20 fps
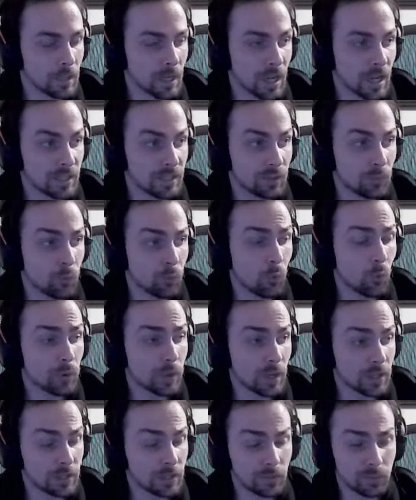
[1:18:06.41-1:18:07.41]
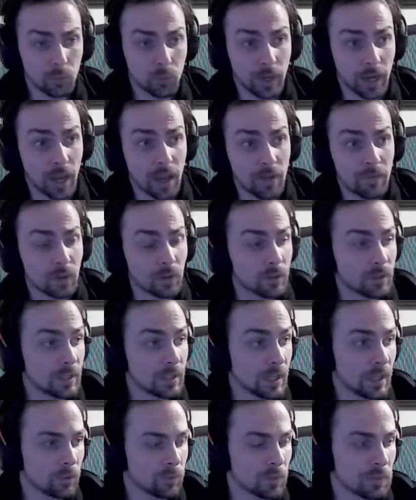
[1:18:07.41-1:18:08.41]
as if you were having a
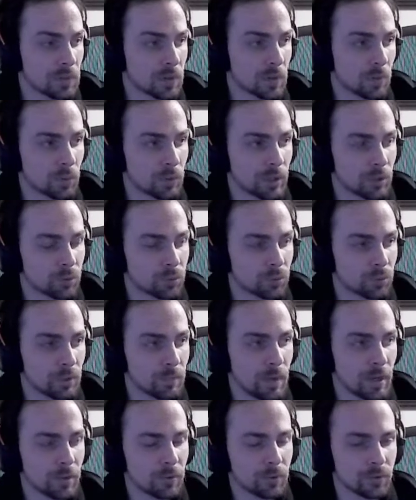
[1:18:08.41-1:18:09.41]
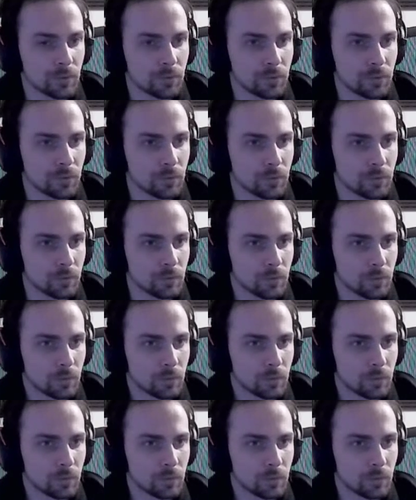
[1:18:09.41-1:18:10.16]
date with someone that truly matters to you,